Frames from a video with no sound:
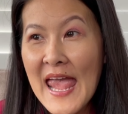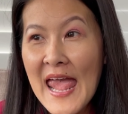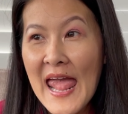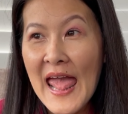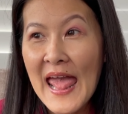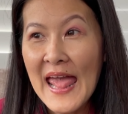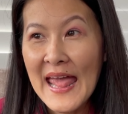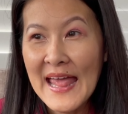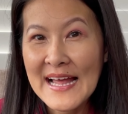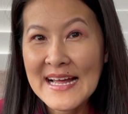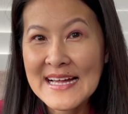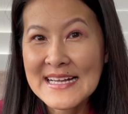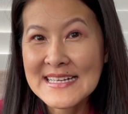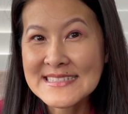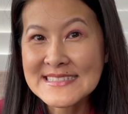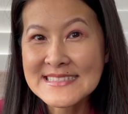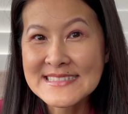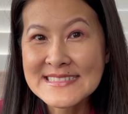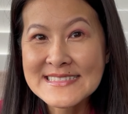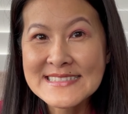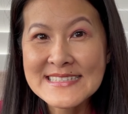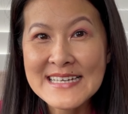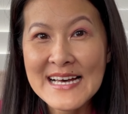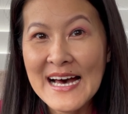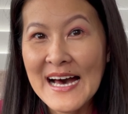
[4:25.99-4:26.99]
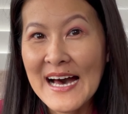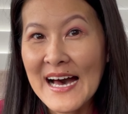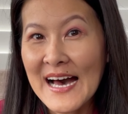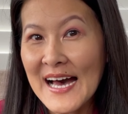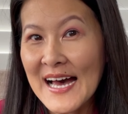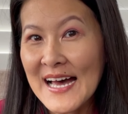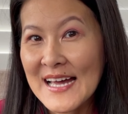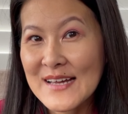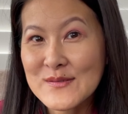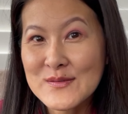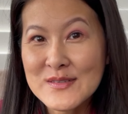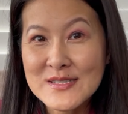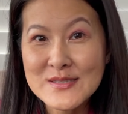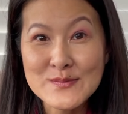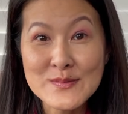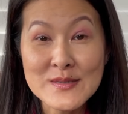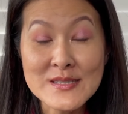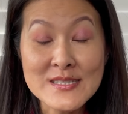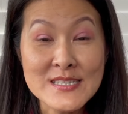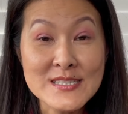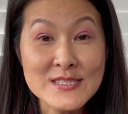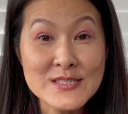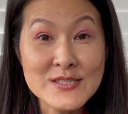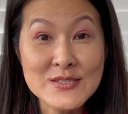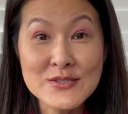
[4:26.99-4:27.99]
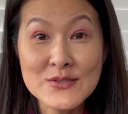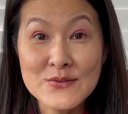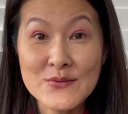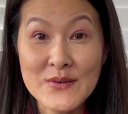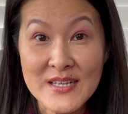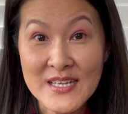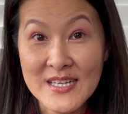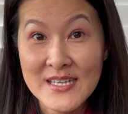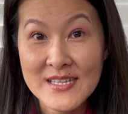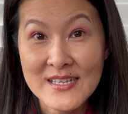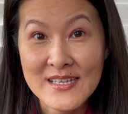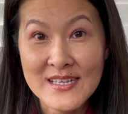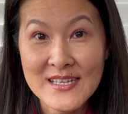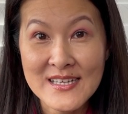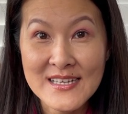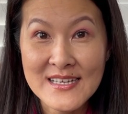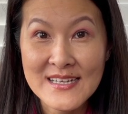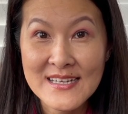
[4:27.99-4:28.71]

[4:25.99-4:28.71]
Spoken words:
And I was willing to do anything.